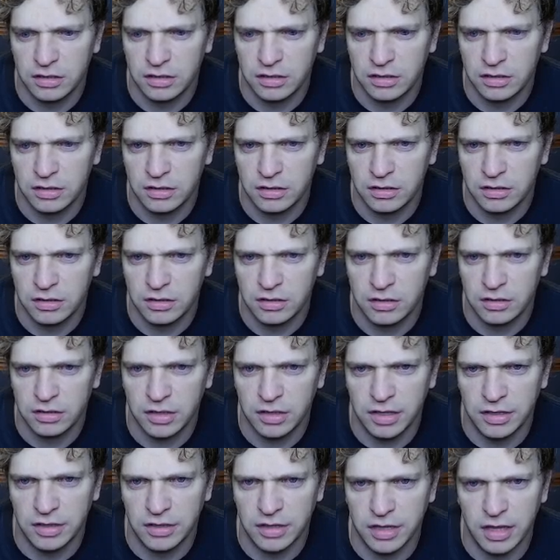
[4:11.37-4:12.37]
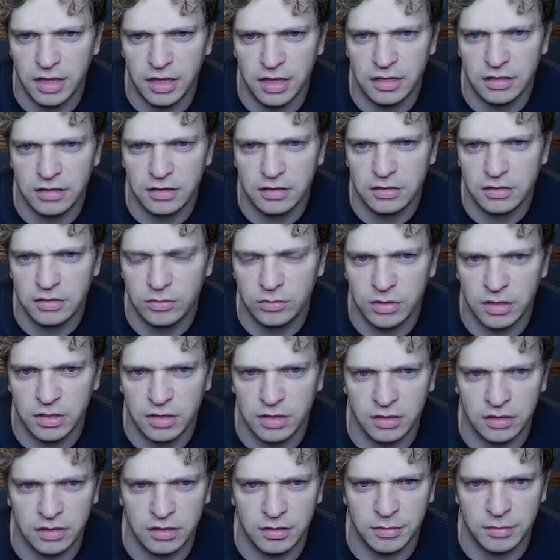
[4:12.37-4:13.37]
And then,
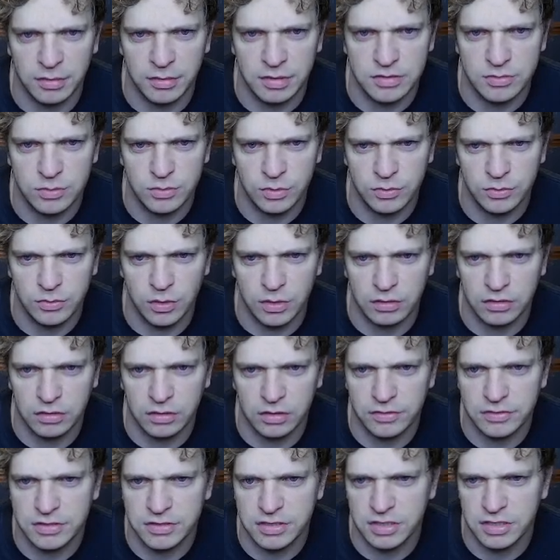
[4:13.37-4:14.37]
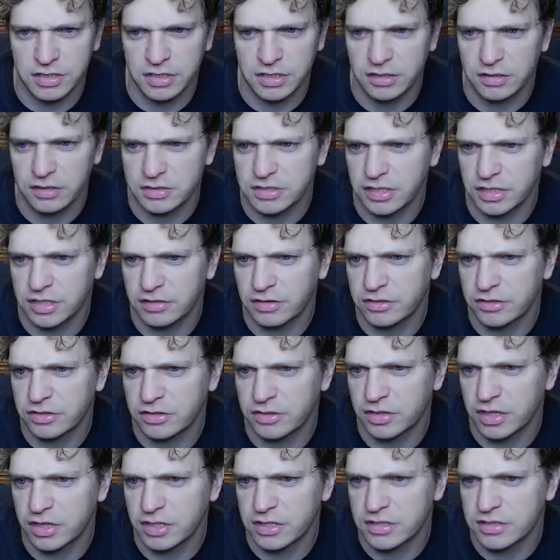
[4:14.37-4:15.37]
Swiftwater Cliff still sticking around too. That's
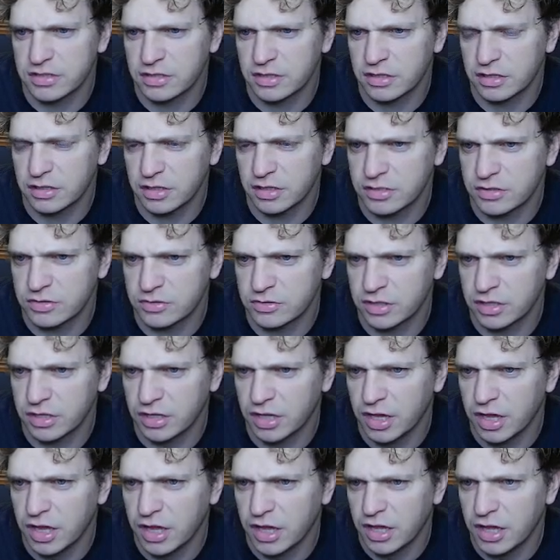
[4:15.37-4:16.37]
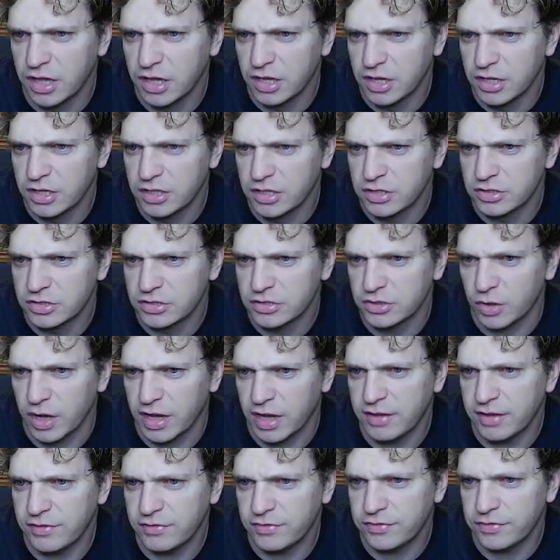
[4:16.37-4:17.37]
interesting. So I
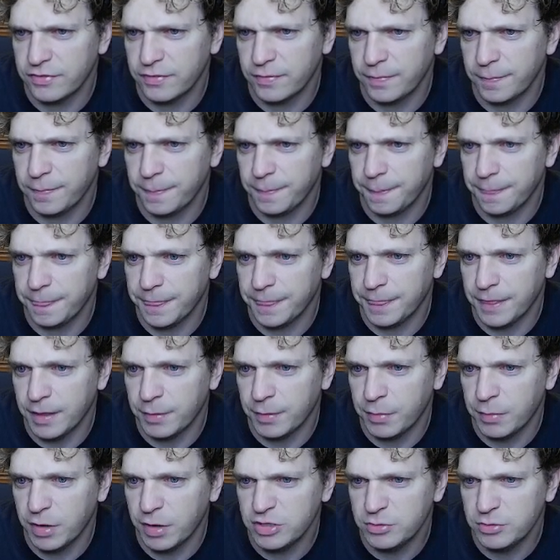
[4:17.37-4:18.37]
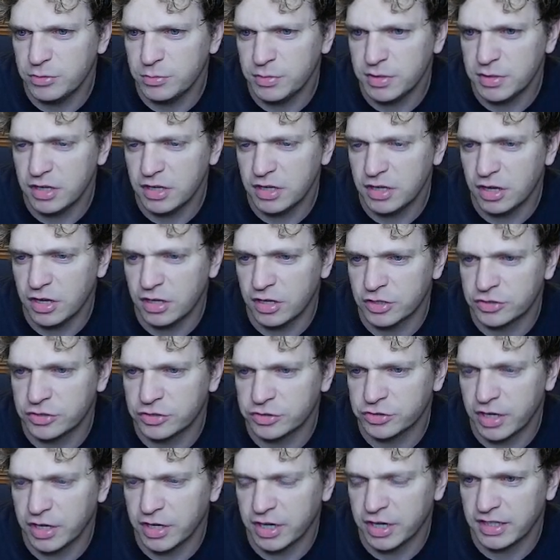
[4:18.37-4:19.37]
have a Monument, a Tri-Land,
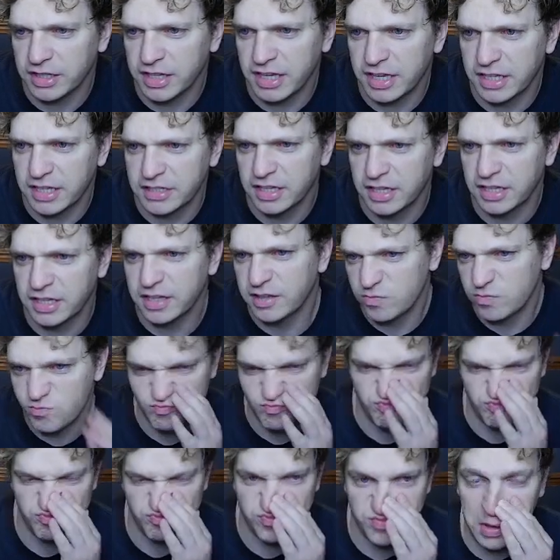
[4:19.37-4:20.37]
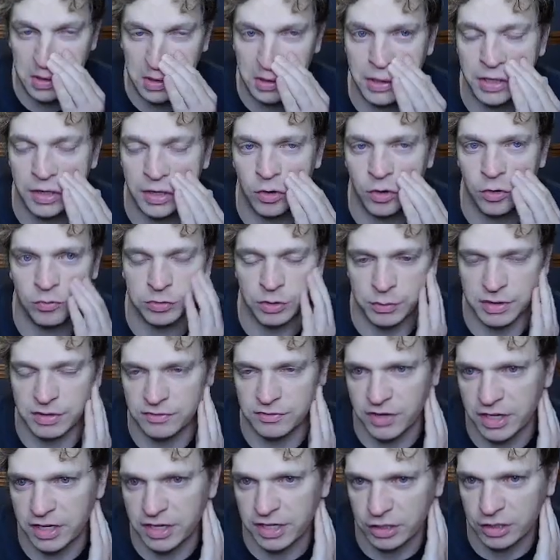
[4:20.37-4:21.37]
and then hopefully we can find a
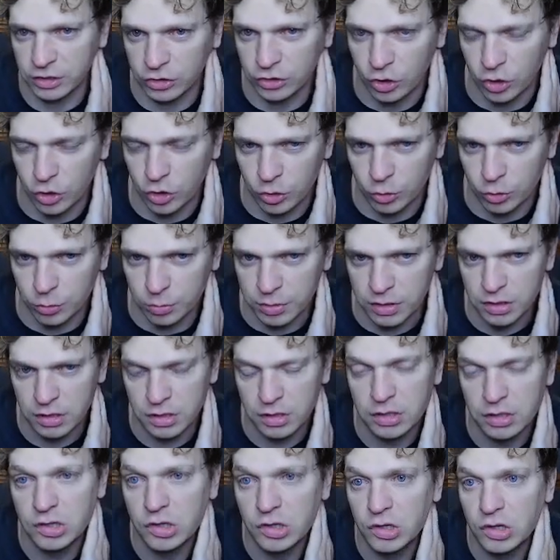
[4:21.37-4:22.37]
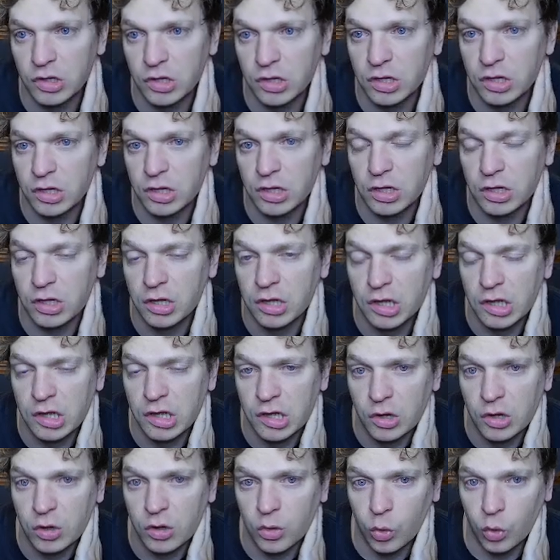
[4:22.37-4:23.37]
Globe or
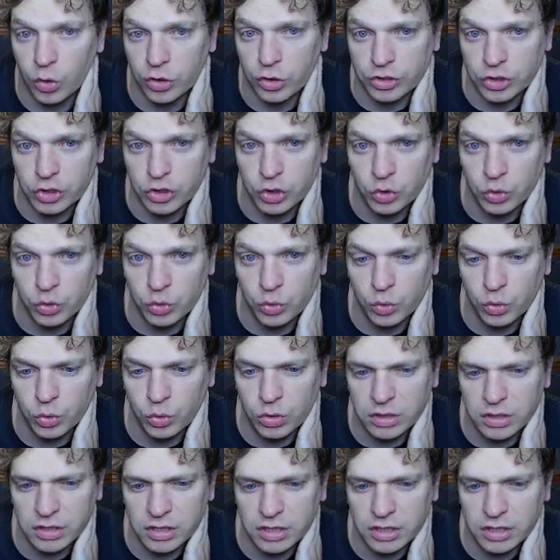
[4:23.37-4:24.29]
2 even.